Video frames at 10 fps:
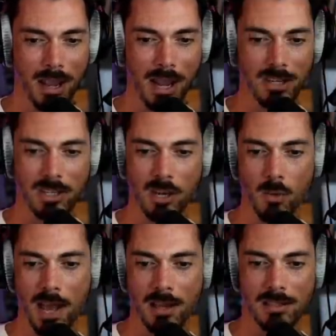actually a
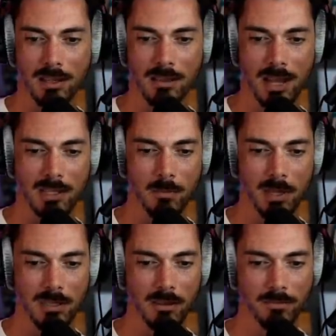reality. That's a
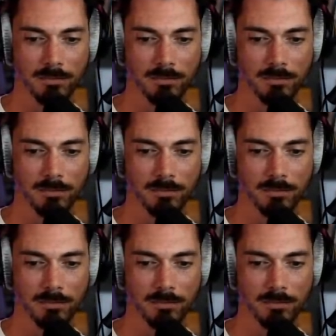big deal.